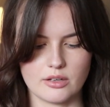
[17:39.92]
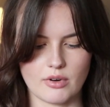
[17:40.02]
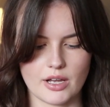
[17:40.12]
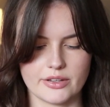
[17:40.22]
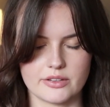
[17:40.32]

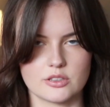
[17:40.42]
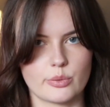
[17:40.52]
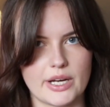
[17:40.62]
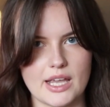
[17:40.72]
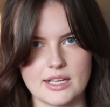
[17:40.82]
rather than
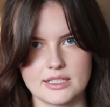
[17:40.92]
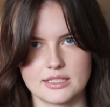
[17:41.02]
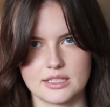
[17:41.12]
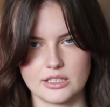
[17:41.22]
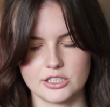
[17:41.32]
28
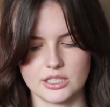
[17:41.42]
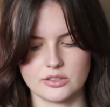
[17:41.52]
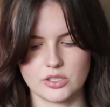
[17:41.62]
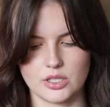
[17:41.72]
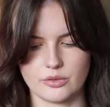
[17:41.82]

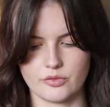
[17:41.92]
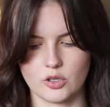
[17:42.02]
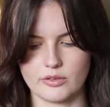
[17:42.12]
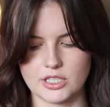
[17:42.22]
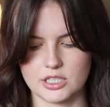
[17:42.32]
stitches to
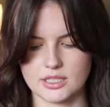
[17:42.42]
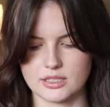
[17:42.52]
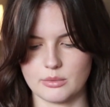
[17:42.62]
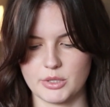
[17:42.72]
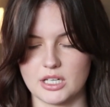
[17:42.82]
4
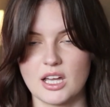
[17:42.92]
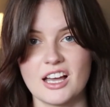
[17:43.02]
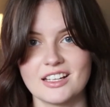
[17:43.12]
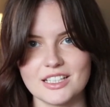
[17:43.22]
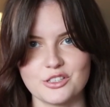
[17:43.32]
inches. I mean,
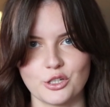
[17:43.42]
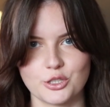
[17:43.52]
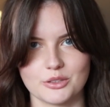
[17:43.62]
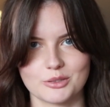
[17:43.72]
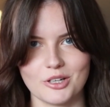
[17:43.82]
did not
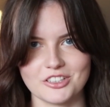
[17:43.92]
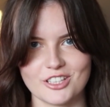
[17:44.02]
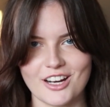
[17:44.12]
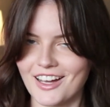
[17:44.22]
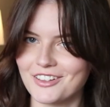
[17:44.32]
do a
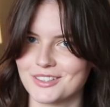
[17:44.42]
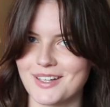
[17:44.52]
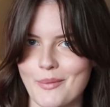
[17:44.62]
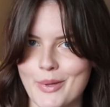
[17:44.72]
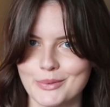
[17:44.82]
swatch. I always
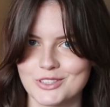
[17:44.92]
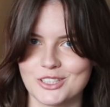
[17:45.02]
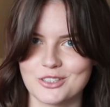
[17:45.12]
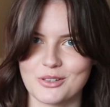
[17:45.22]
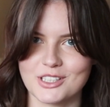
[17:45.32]
tell people to
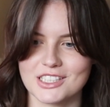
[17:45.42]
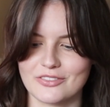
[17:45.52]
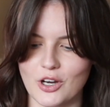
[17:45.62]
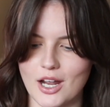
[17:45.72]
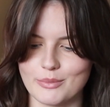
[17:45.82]
do swatches
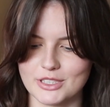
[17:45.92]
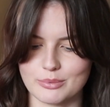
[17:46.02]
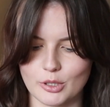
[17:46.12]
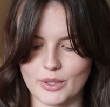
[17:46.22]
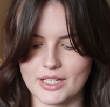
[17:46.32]
for garments,
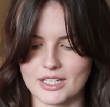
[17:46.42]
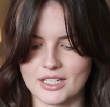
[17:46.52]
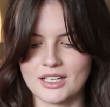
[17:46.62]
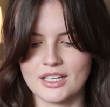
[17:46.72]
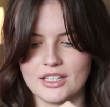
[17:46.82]
but when
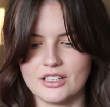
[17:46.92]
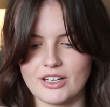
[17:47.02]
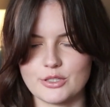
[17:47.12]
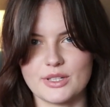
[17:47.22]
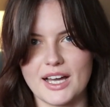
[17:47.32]
your
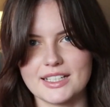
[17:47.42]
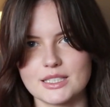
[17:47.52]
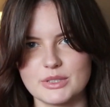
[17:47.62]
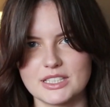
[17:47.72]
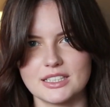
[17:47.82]
actual
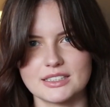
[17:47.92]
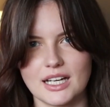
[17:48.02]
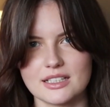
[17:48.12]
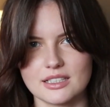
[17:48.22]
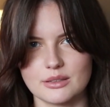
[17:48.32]
item is this
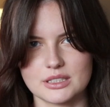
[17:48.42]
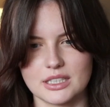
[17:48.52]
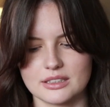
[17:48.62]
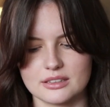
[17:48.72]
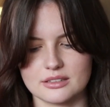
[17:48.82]
size, I was
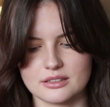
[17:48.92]
like,